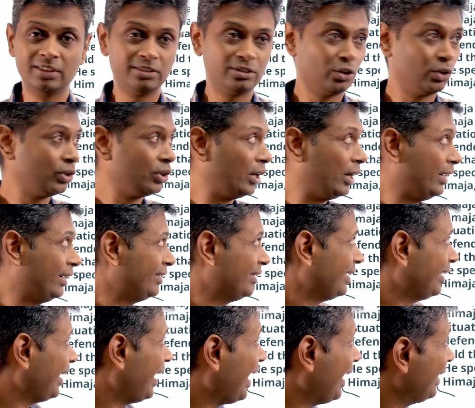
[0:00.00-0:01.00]
So I,
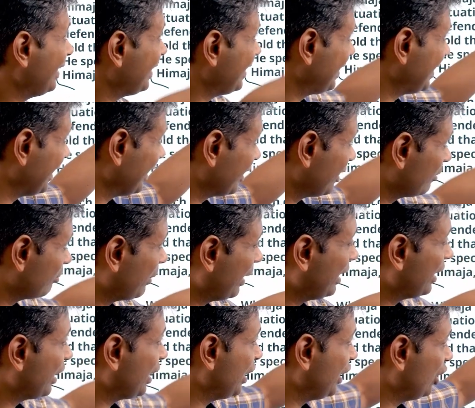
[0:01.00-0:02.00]
I think my
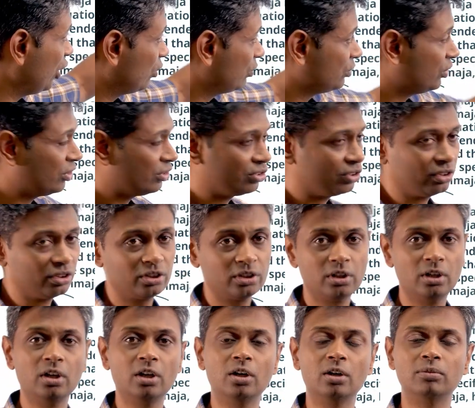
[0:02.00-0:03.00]
reading of this is
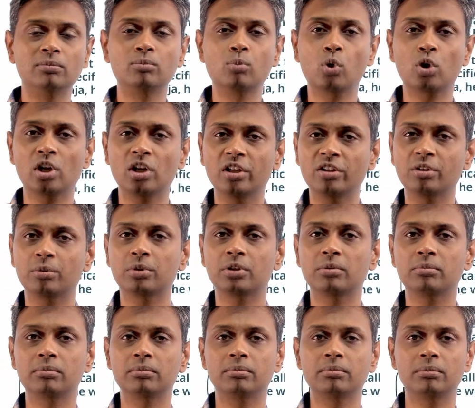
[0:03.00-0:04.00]
more or less with
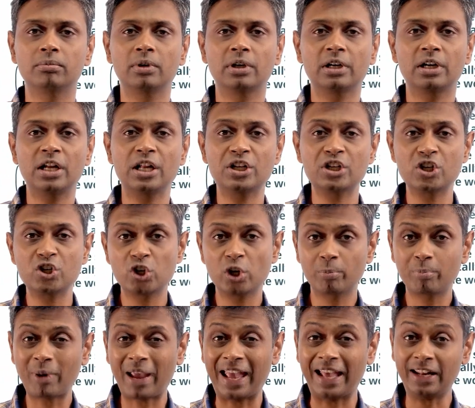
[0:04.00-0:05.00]
a relationship
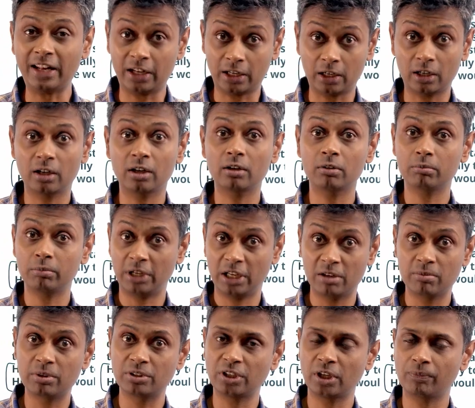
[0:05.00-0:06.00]
error by
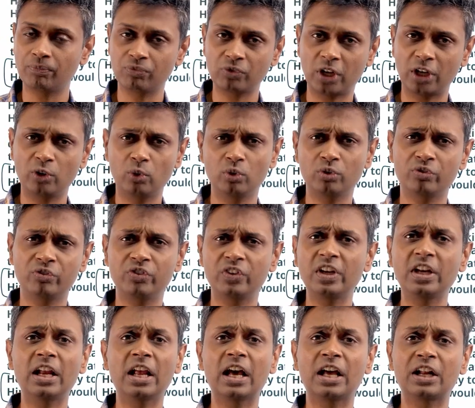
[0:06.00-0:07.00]
Himaja. I don't see